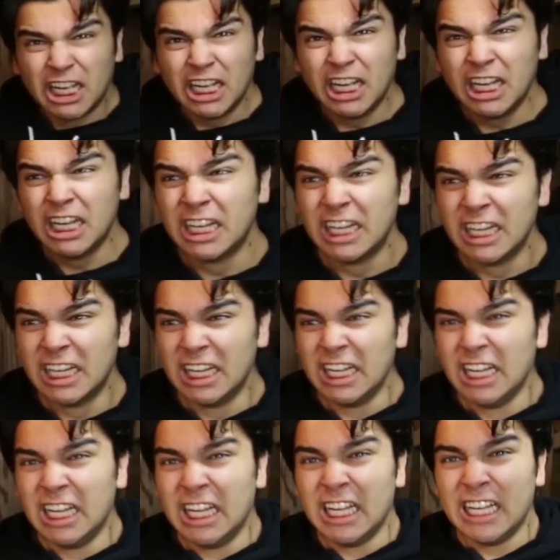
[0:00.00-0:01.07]
of her
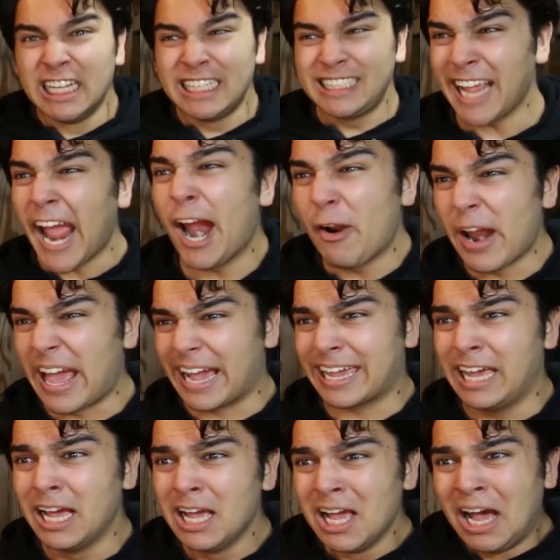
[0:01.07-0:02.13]
lungs,
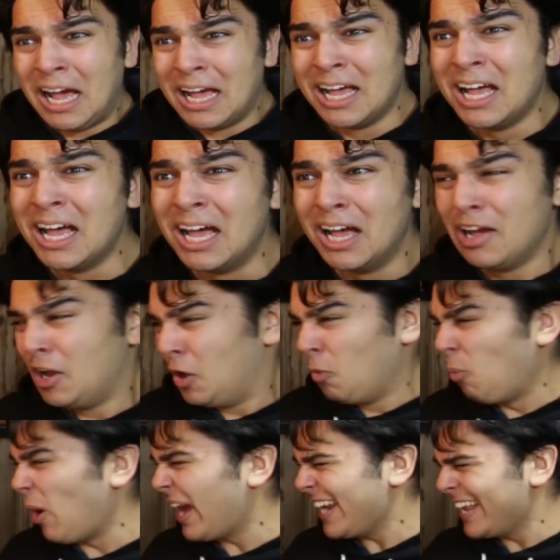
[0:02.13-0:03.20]
Derek!
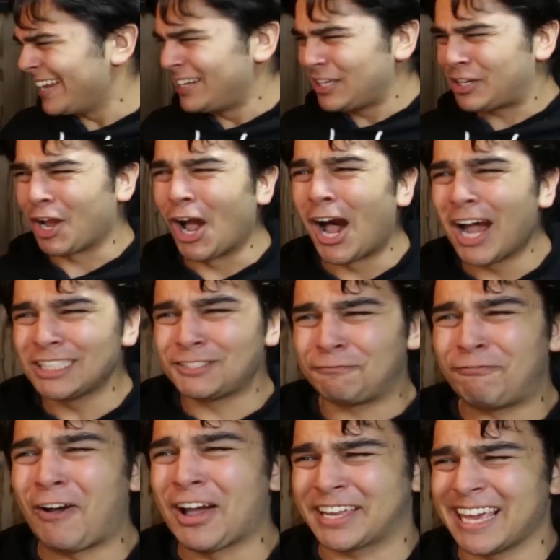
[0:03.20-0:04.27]
What in God's
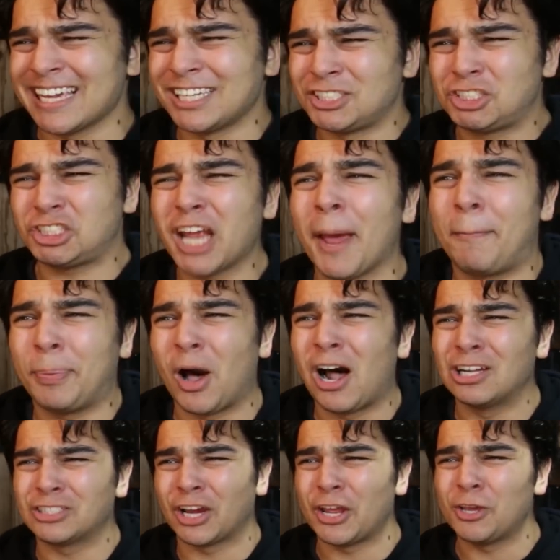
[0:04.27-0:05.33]
fucking shitballs
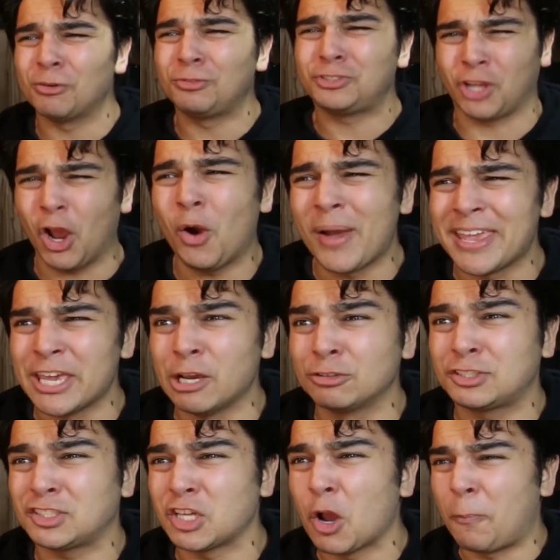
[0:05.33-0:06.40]
are you doing, you
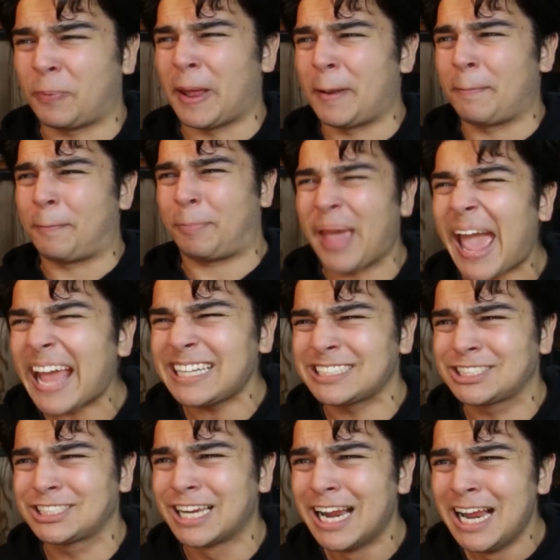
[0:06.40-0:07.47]
stupid
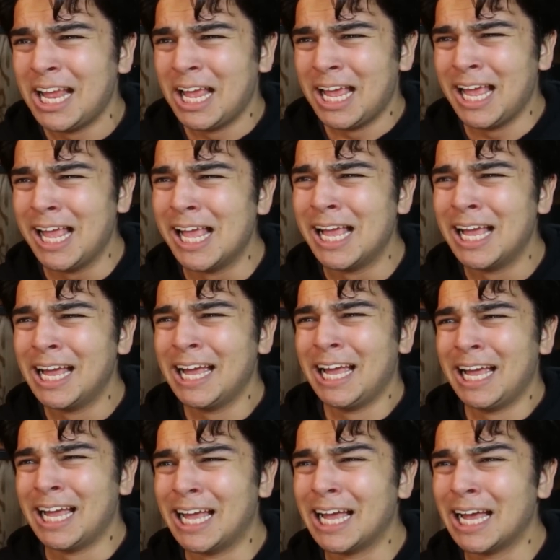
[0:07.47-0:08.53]

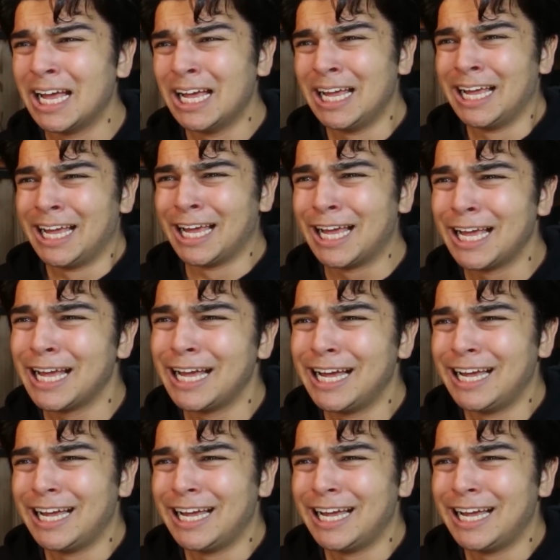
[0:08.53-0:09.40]
bitch? Um,